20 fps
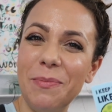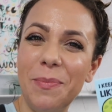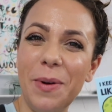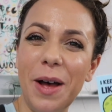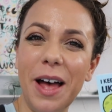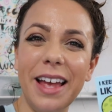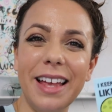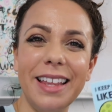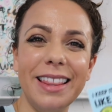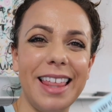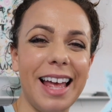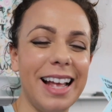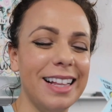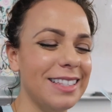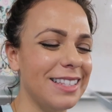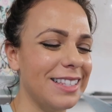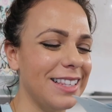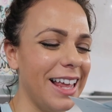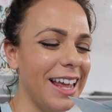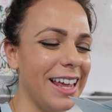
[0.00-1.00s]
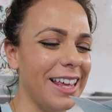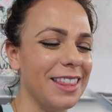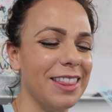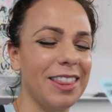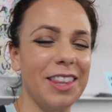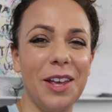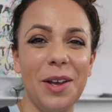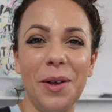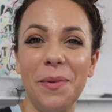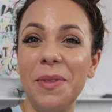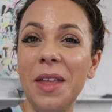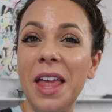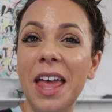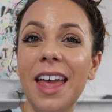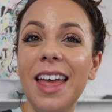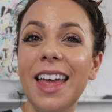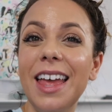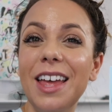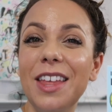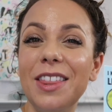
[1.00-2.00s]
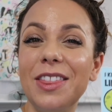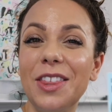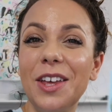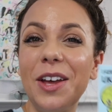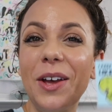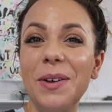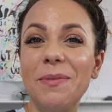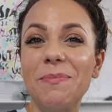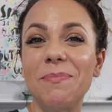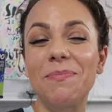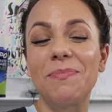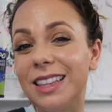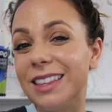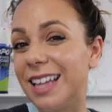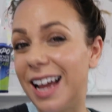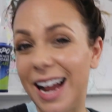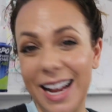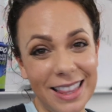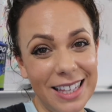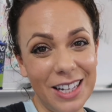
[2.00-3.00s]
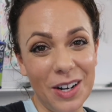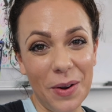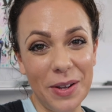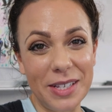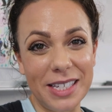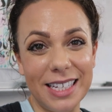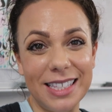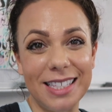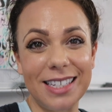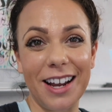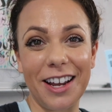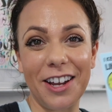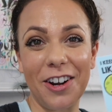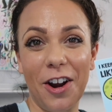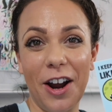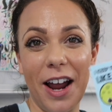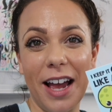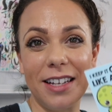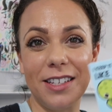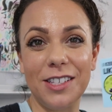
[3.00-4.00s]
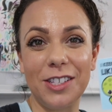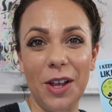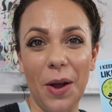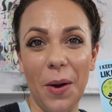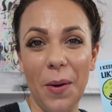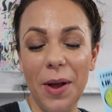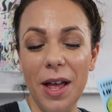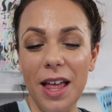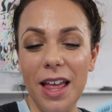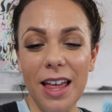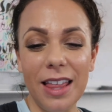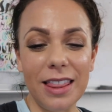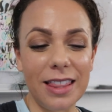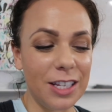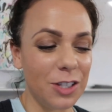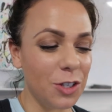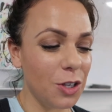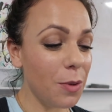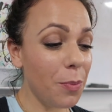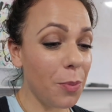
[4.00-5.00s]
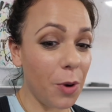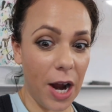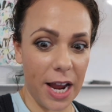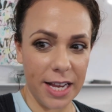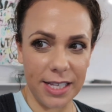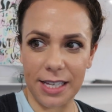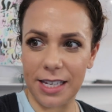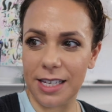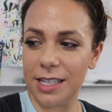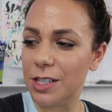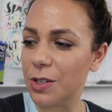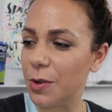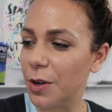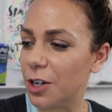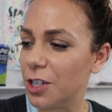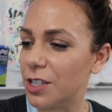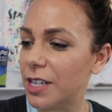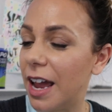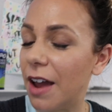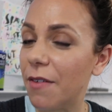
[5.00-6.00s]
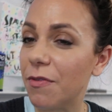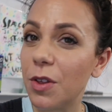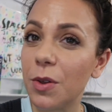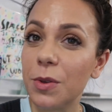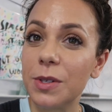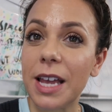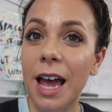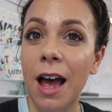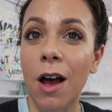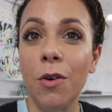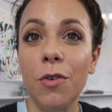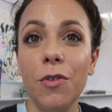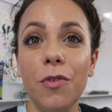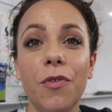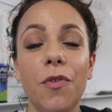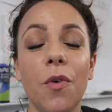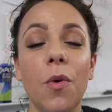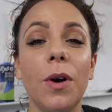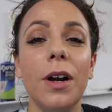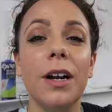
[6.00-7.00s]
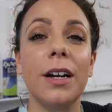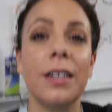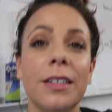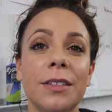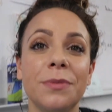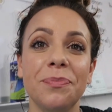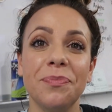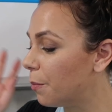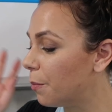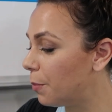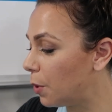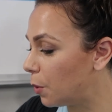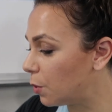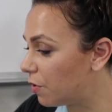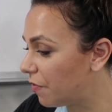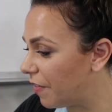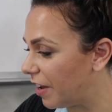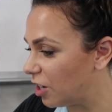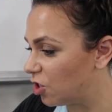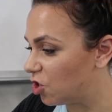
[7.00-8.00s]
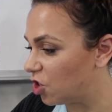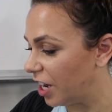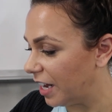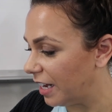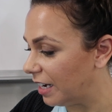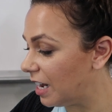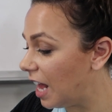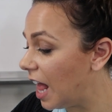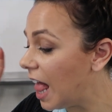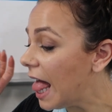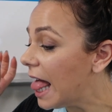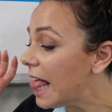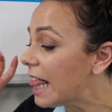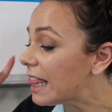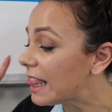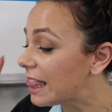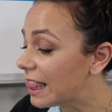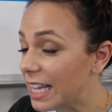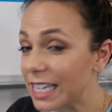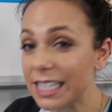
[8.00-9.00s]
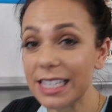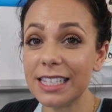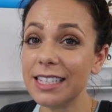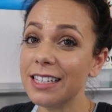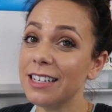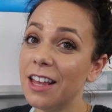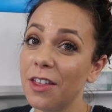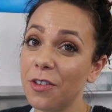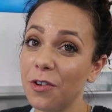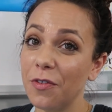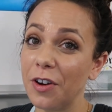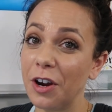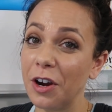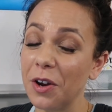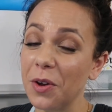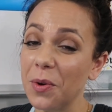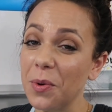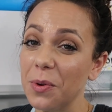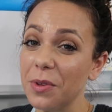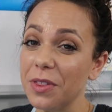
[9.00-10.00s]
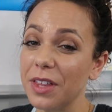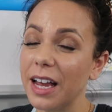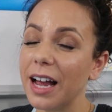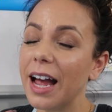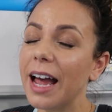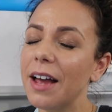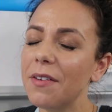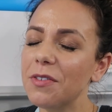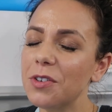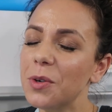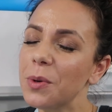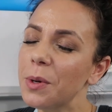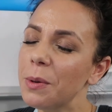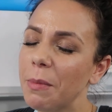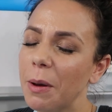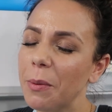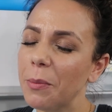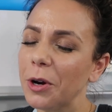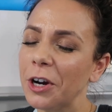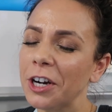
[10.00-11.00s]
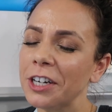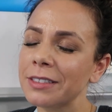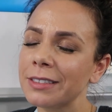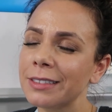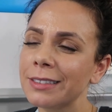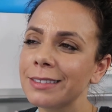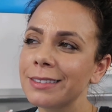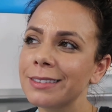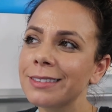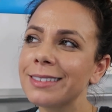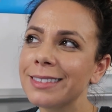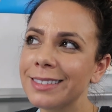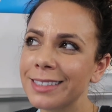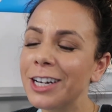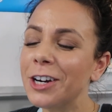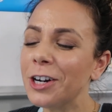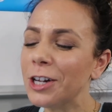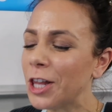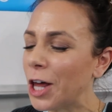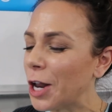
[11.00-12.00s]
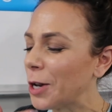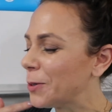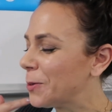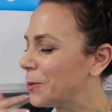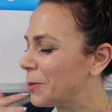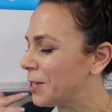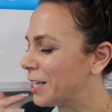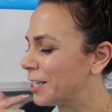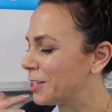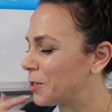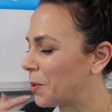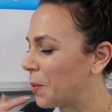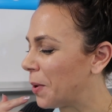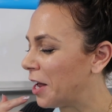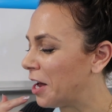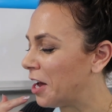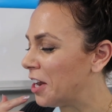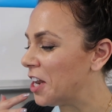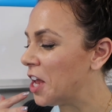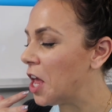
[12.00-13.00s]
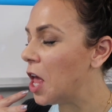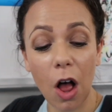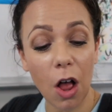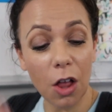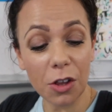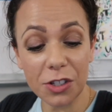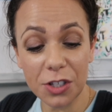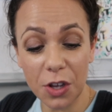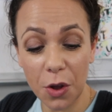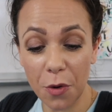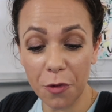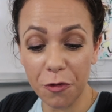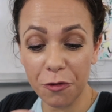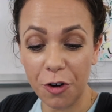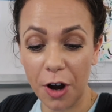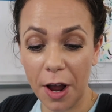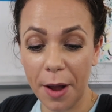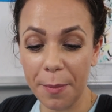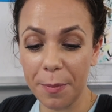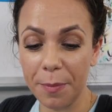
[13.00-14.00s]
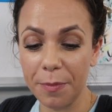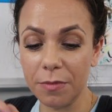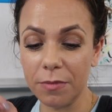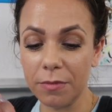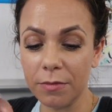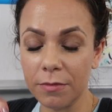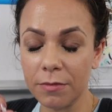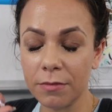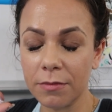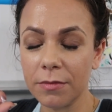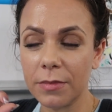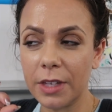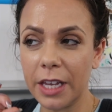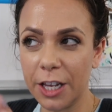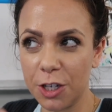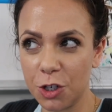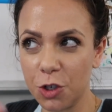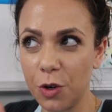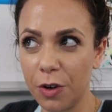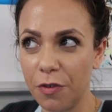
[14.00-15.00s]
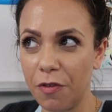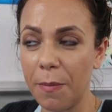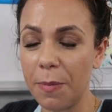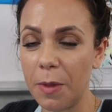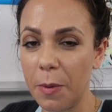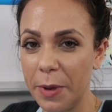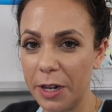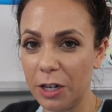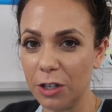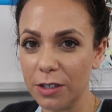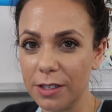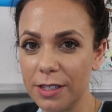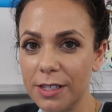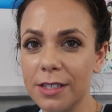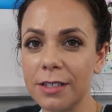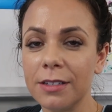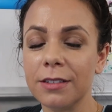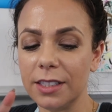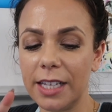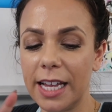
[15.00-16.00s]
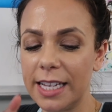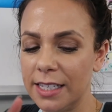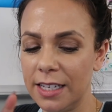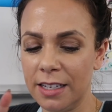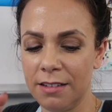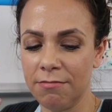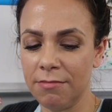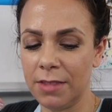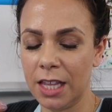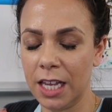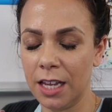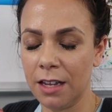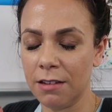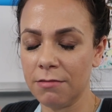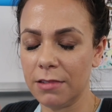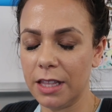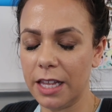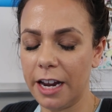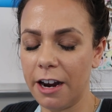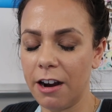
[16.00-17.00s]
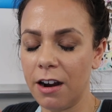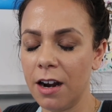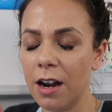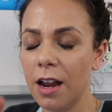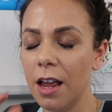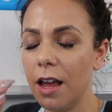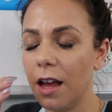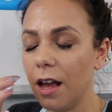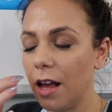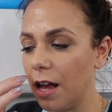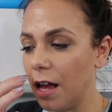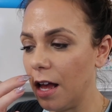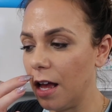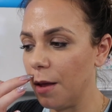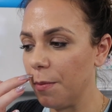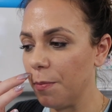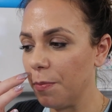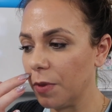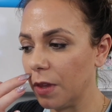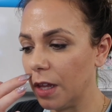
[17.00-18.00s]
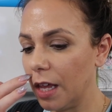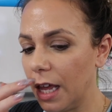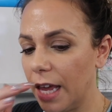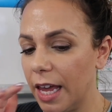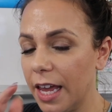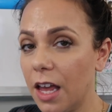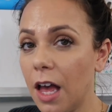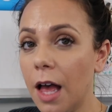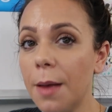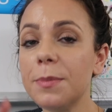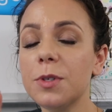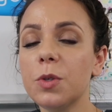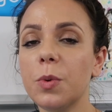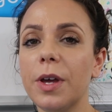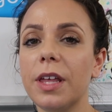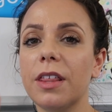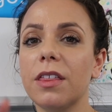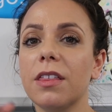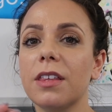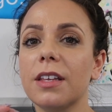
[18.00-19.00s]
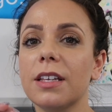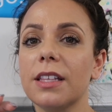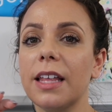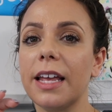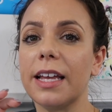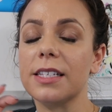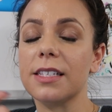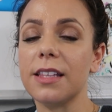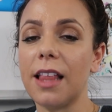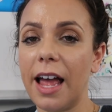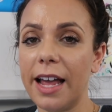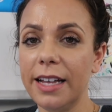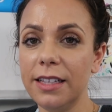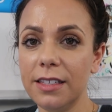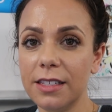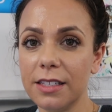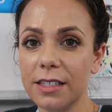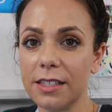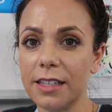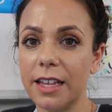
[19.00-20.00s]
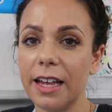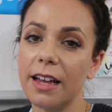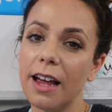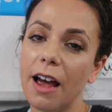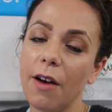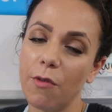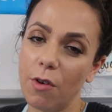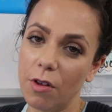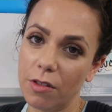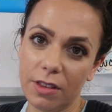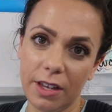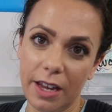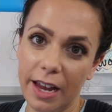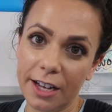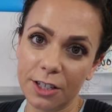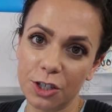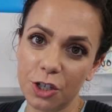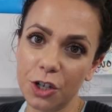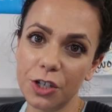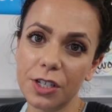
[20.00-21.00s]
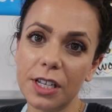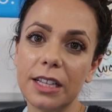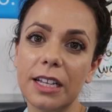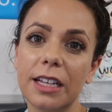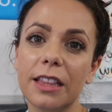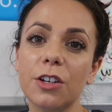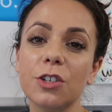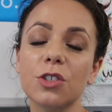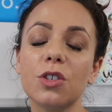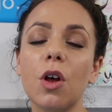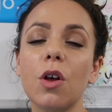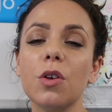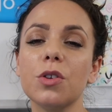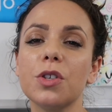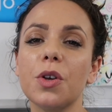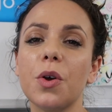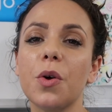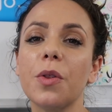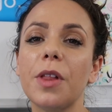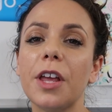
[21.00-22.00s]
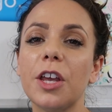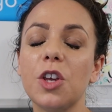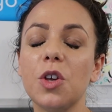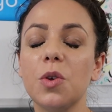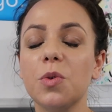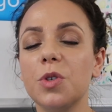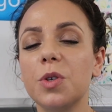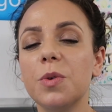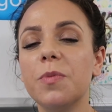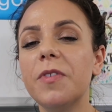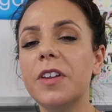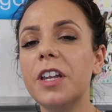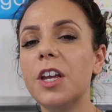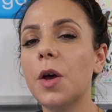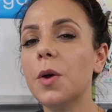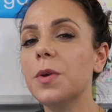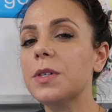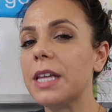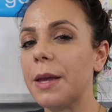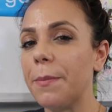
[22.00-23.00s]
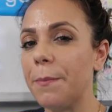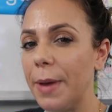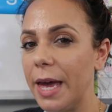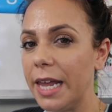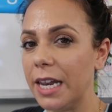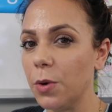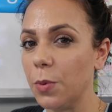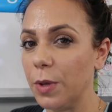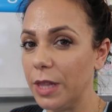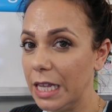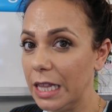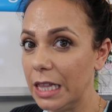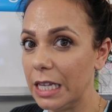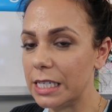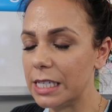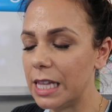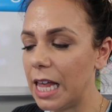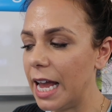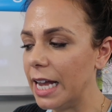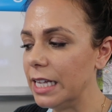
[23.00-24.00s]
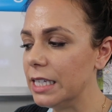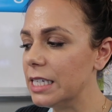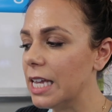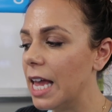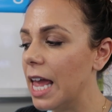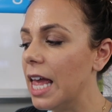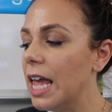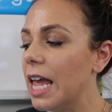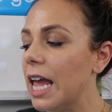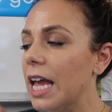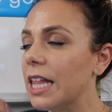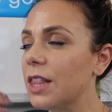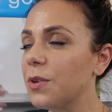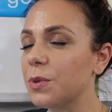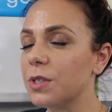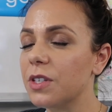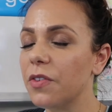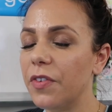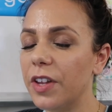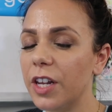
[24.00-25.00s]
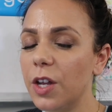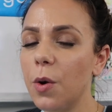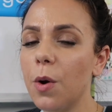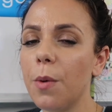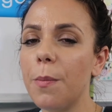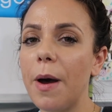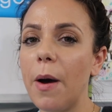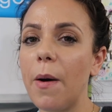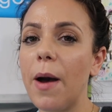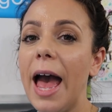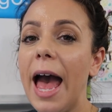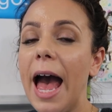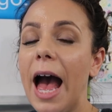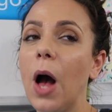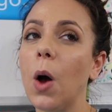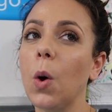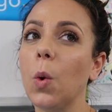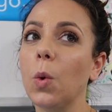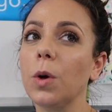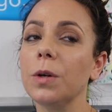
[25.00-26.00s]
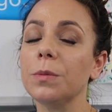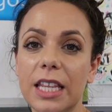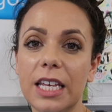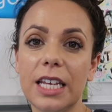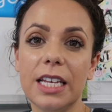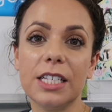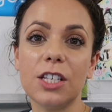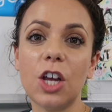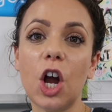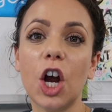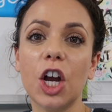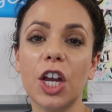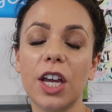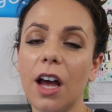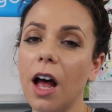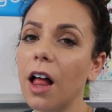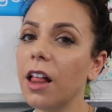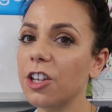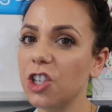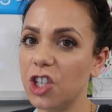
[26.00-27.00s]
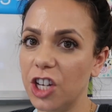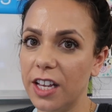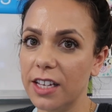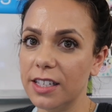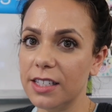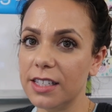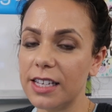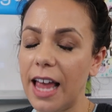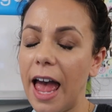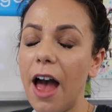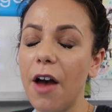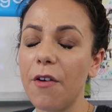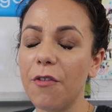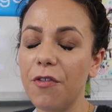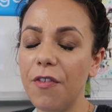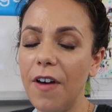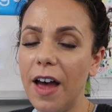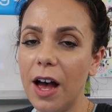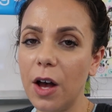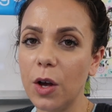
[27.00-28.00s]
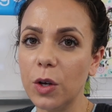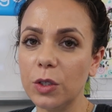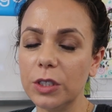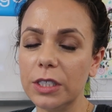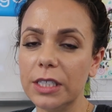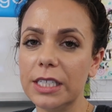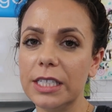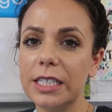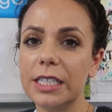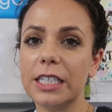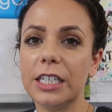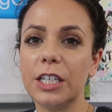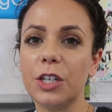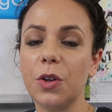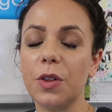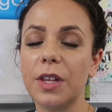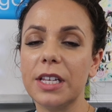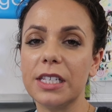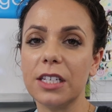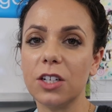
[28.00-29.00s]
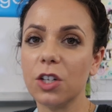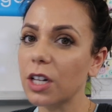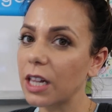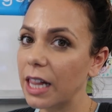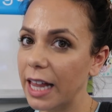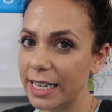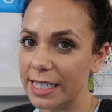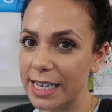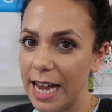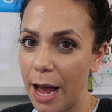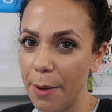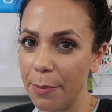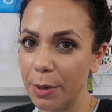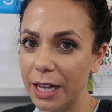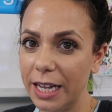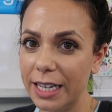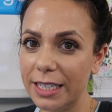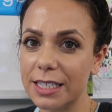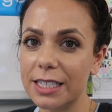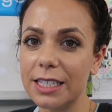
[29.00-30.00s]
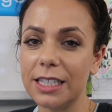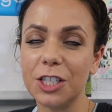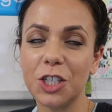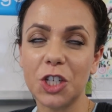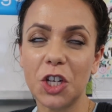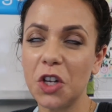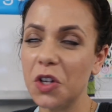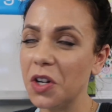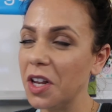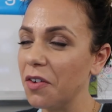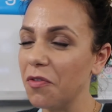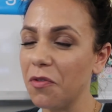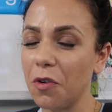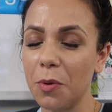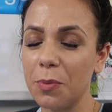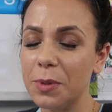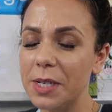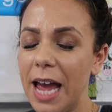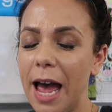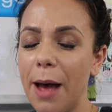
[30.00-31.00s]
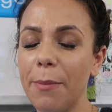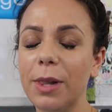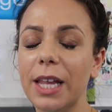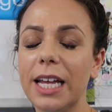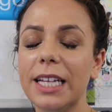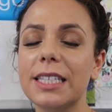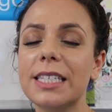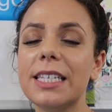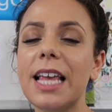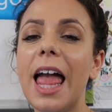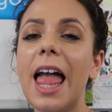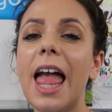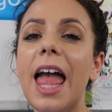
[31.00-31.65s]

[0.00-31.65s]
but that's like the, the line that always gets stuck in our head. So these are the prizes. So I just have those out for motivation. This is another very cool thing. I have to remember, there are a lot of cool things going on. Also from history from the middles lesson thing there. Um, it comes with like slides that have all the answers and then there's also like YouTube videos embedded within the slides. And there was a video about how these archaeologists have found, you know, these little clay tablets, these cuneiform tablets,